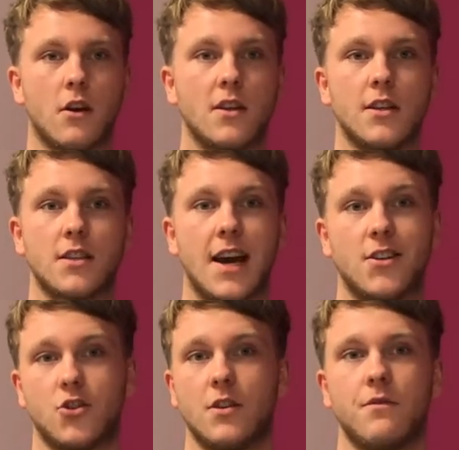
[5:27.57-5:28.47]
I need to
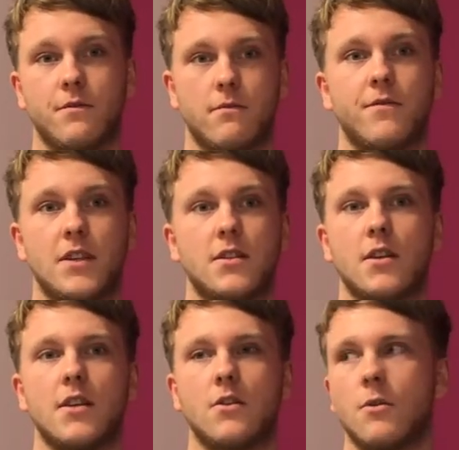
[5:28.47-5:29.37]
actually
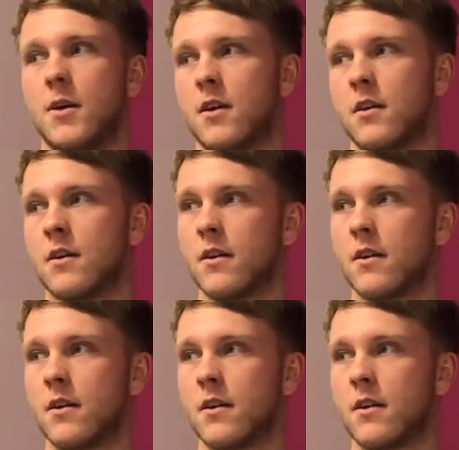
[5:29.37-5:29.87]
physically do it.